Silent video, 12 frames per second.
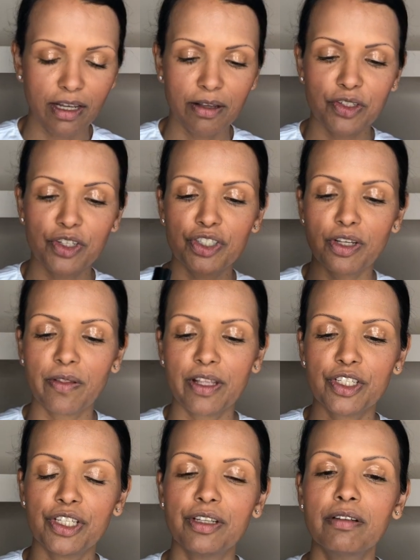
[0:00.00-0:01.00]
I'll just show
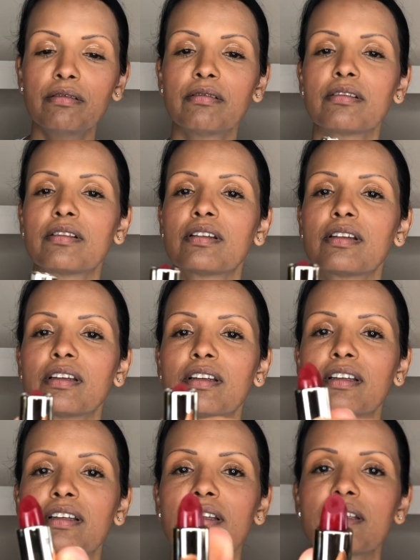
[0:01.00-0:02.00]
that to you.
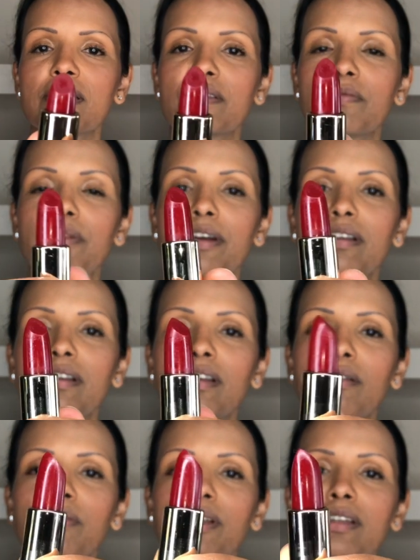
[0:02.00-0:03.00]
It's very
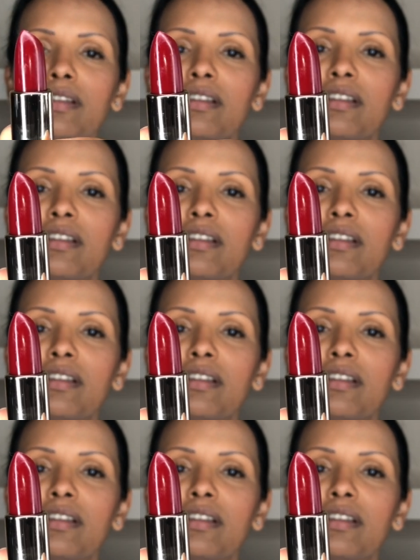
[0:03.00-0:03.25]
lovely,